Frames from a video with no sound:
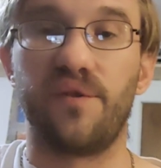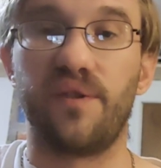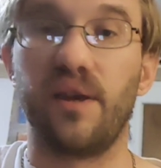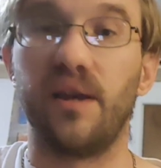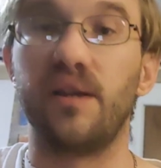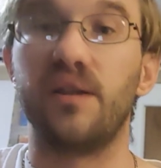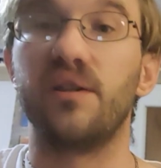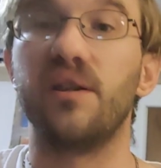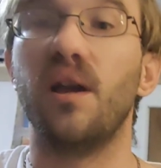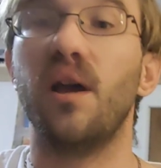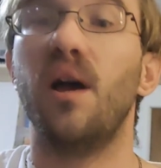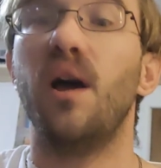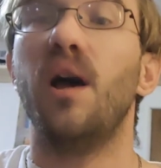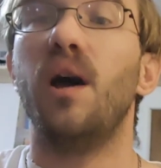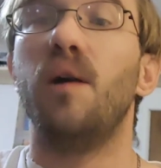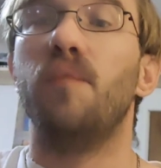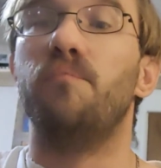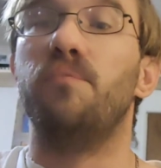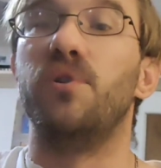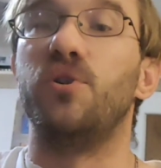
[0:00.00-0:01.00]
things.
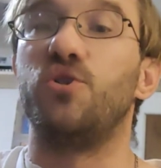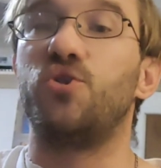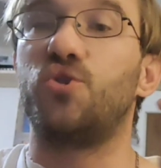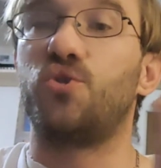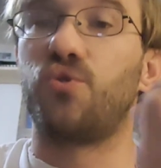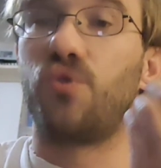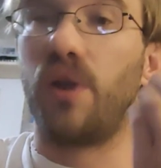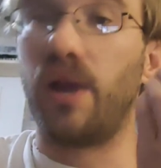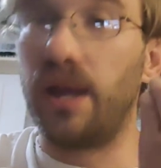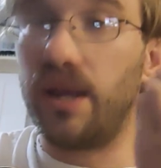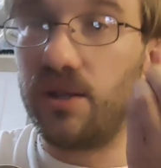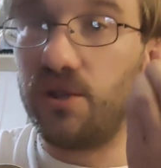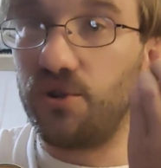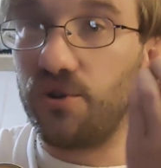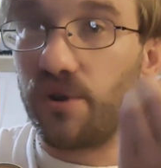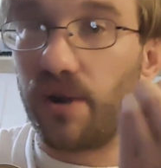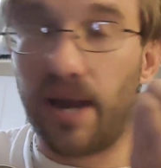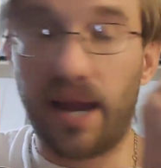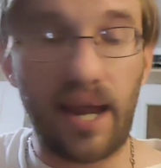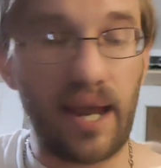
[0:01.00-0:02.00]
But train
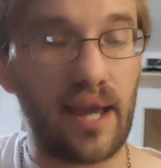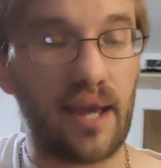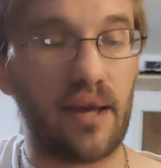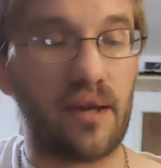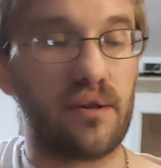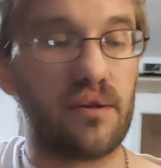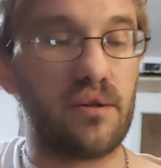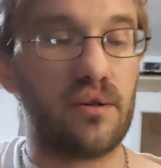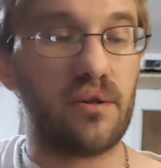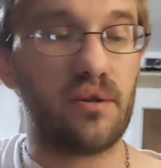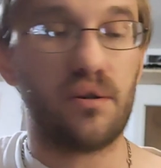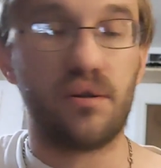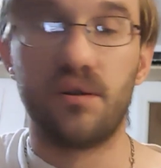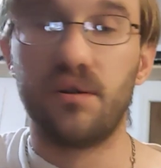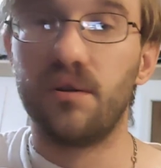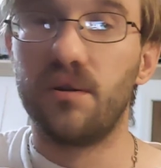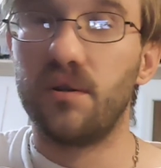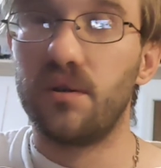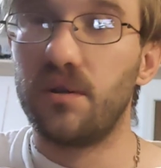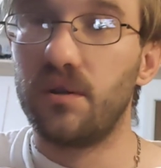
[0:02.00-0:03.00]
your hand
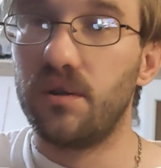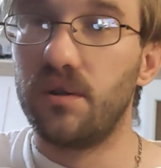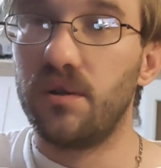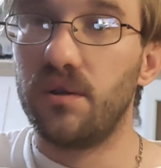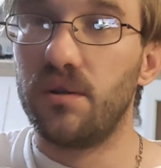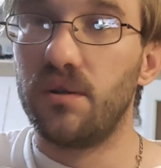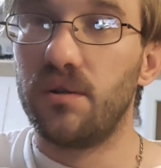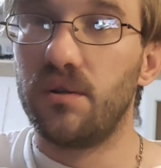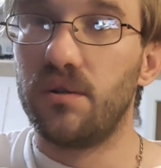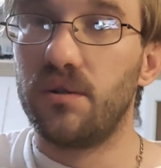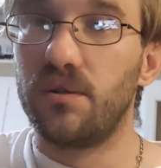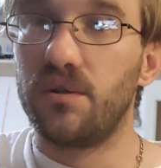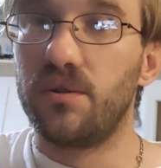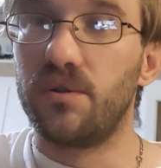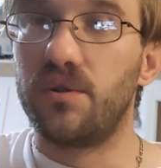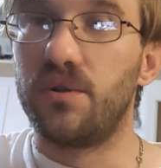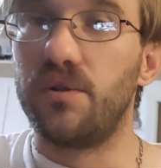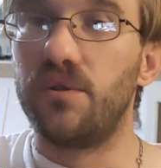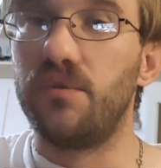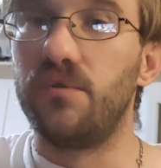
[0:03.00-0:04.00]

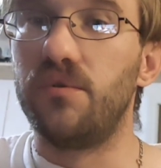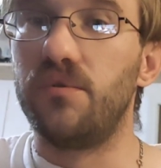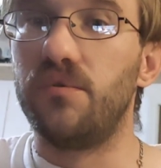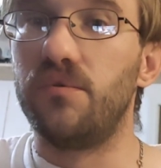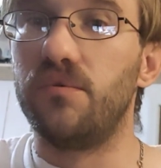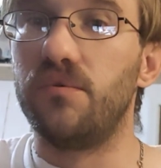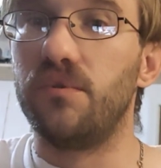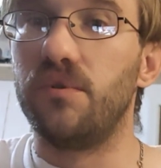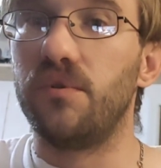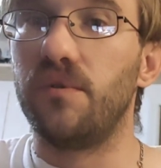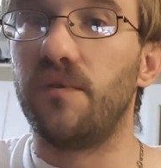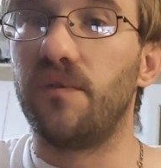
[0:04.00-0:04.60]
to